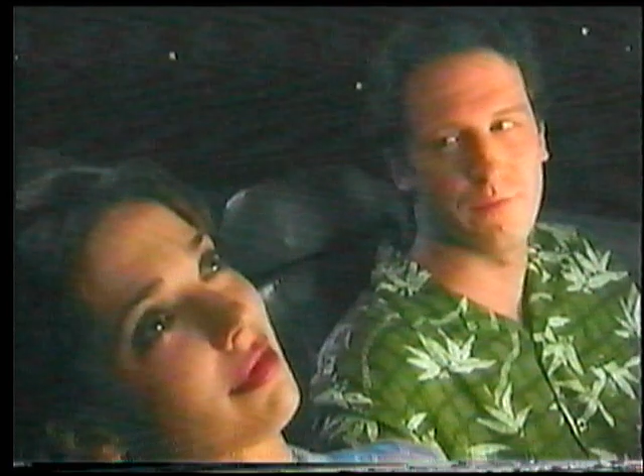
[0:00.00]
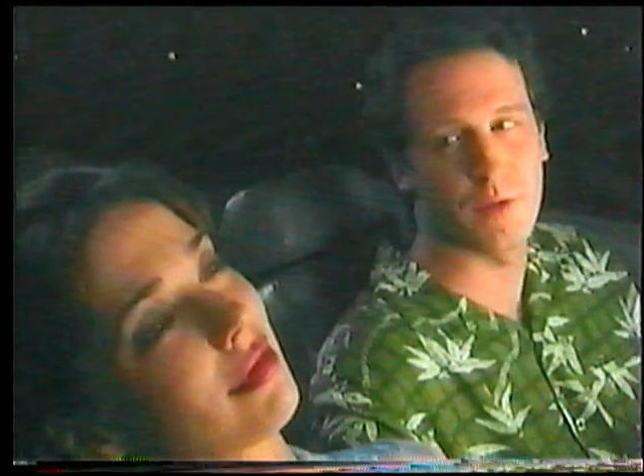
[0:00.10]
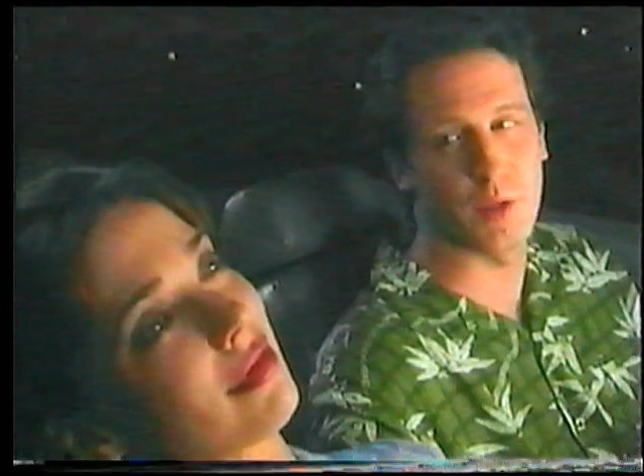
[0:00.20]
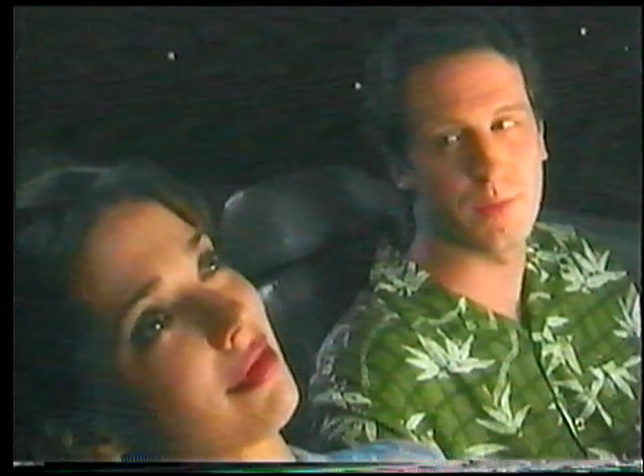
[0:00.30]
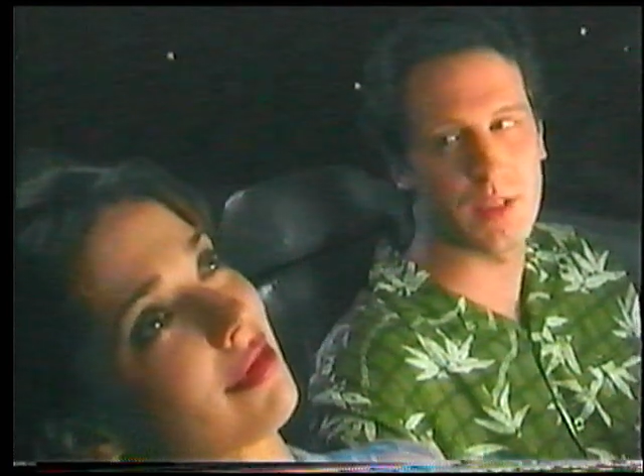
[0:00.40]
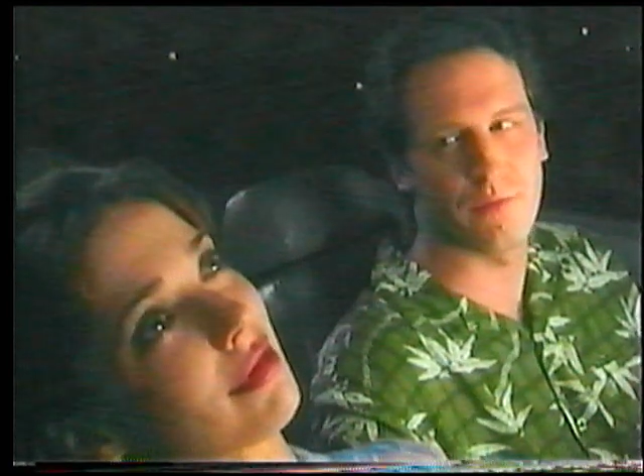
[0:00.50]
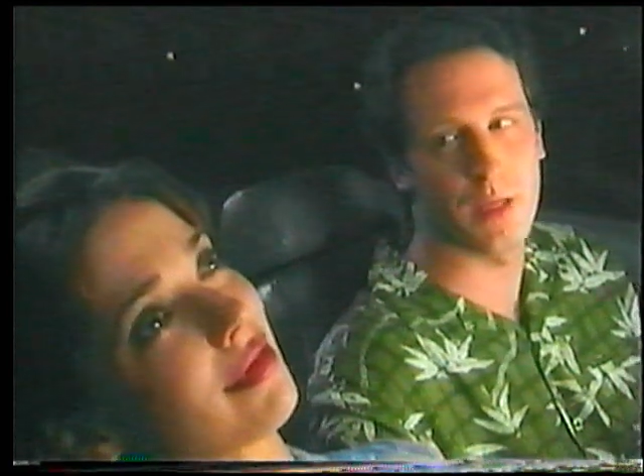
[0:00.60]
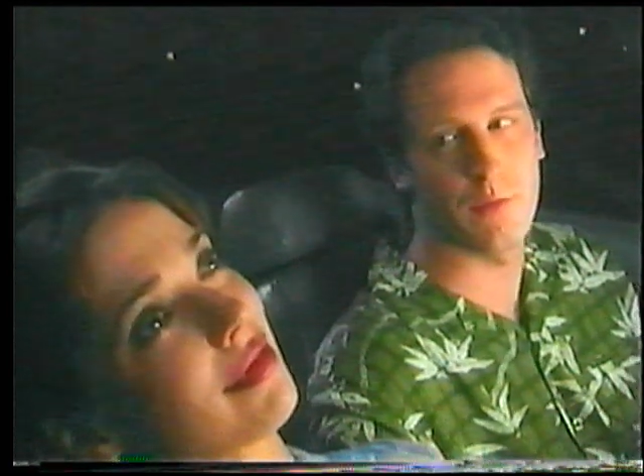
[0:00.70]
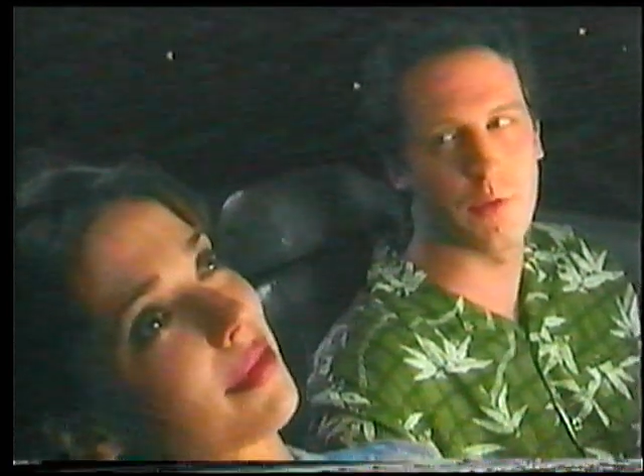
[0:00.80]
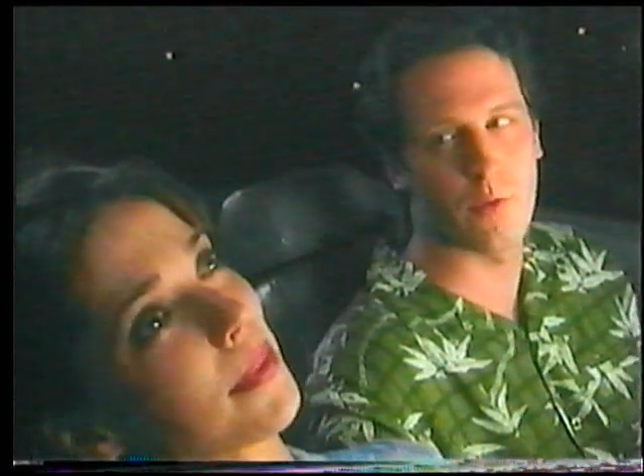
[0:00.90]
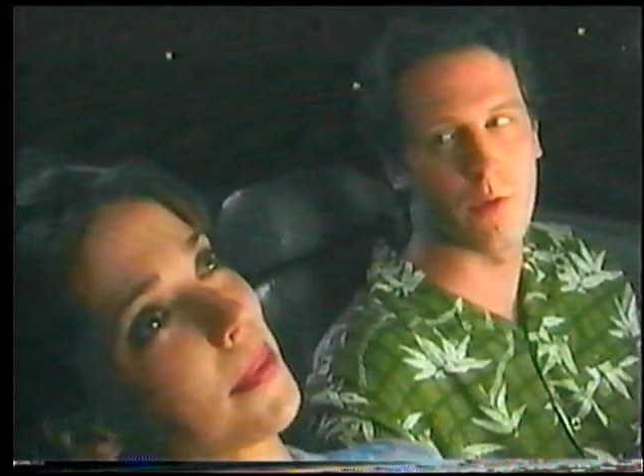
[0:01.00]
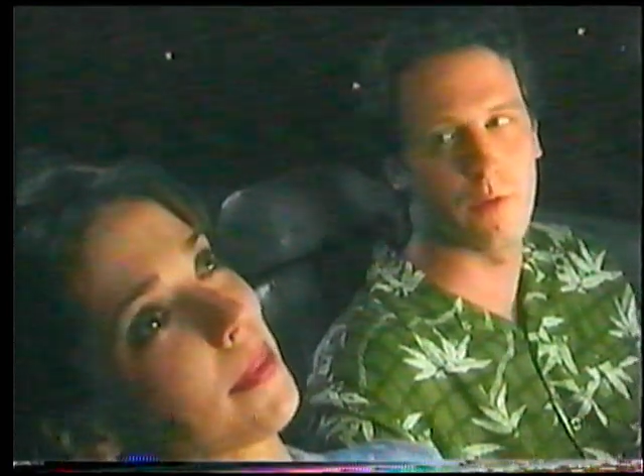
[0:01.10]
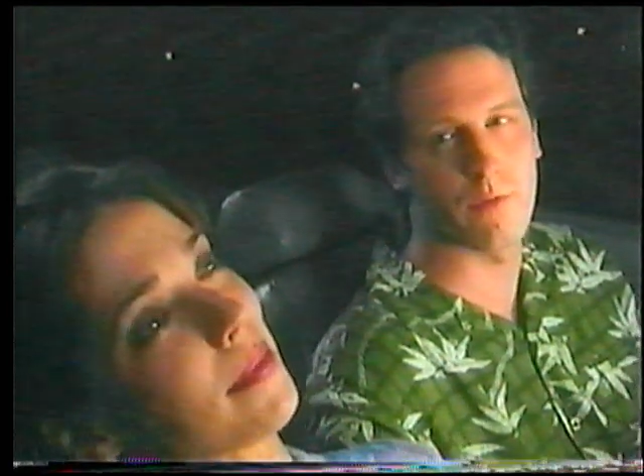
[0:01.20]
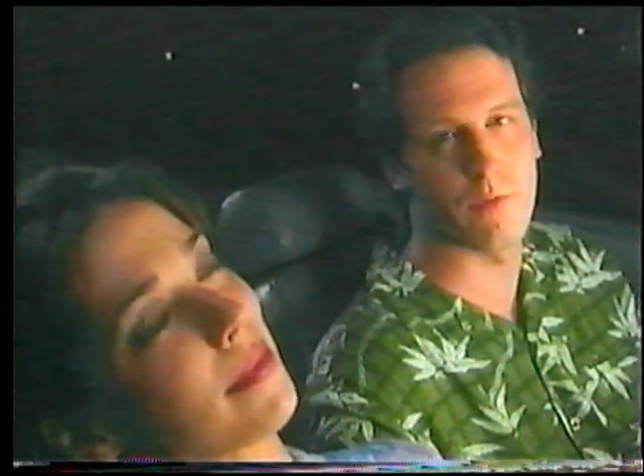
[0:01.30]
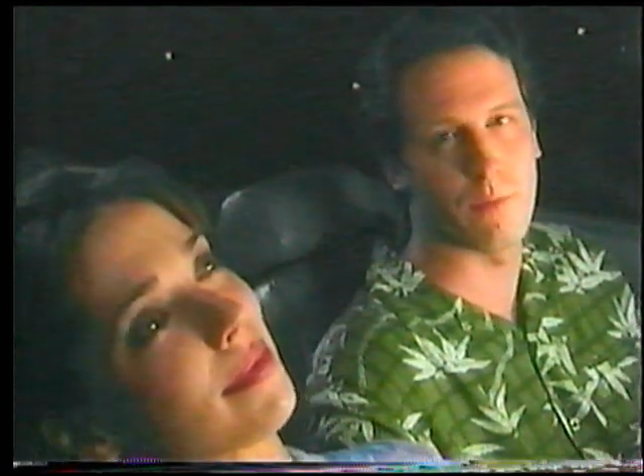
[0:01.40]
Philips CD
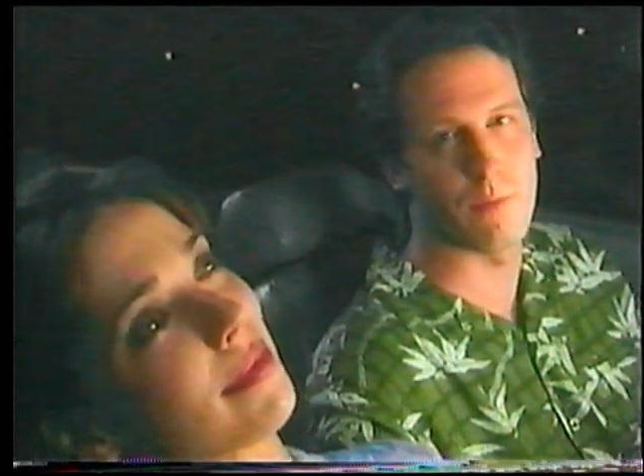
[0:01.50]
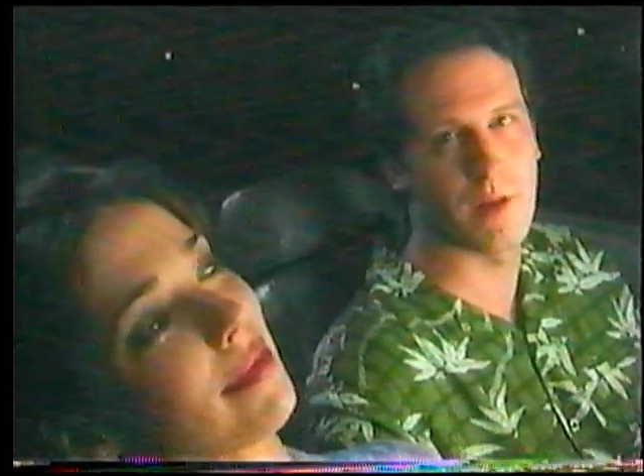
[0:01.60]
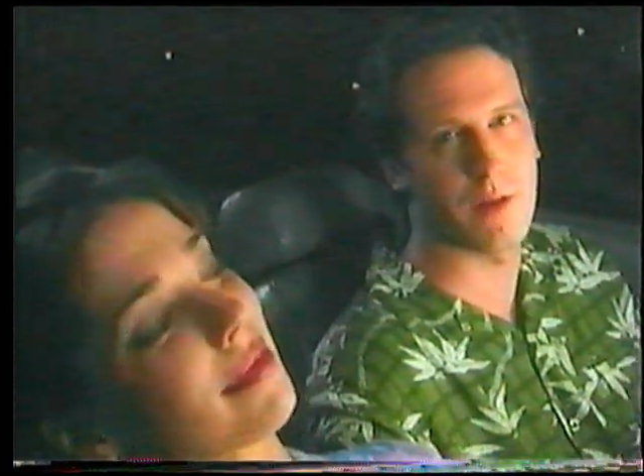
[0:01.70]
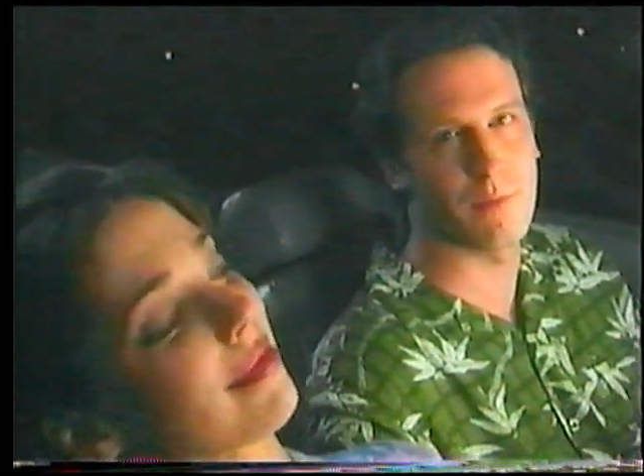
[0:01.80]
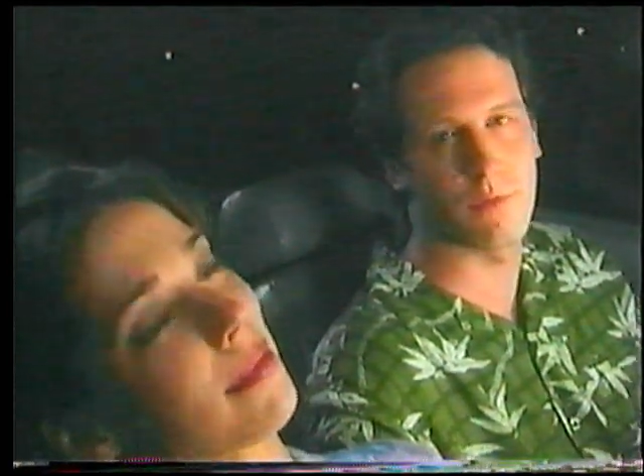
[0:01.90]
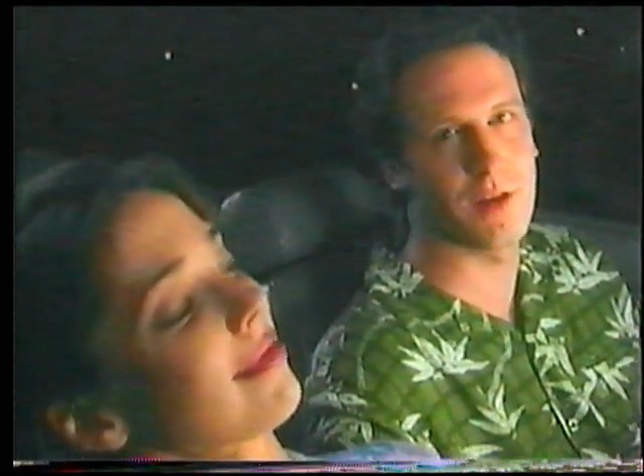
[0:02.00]
recorder for many,